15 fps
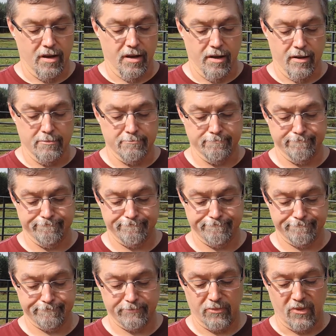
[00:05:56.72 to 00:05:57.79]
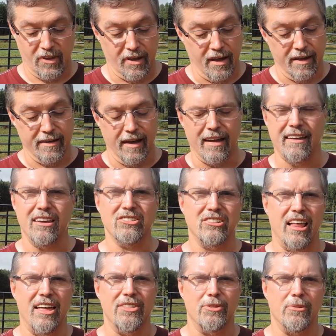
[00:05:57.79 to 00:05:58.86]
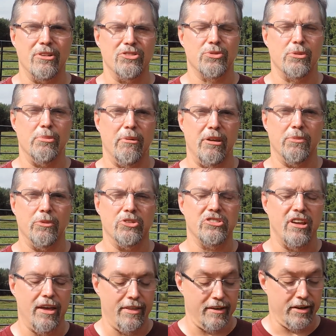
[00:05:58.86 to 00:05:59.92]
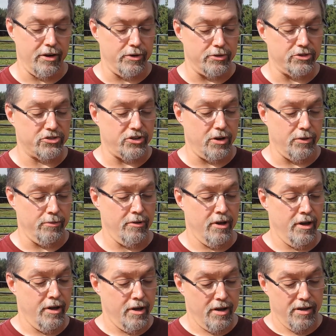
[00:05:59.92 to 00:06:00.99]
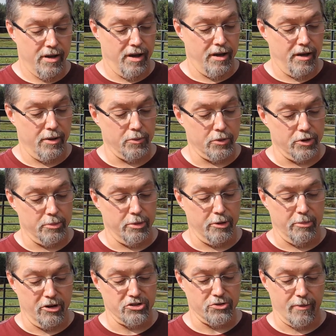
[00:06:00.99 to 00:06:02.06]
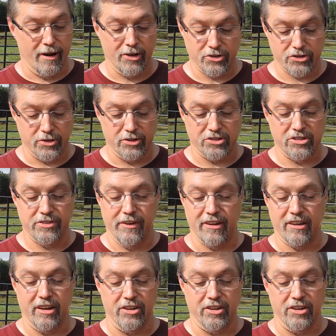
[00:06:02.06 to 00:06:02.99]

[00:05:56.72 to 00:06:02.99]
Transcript: I guess lather, rinse, repeat, and we'll see how that goes. So we're going to put a bunch of rounds through it and see if I can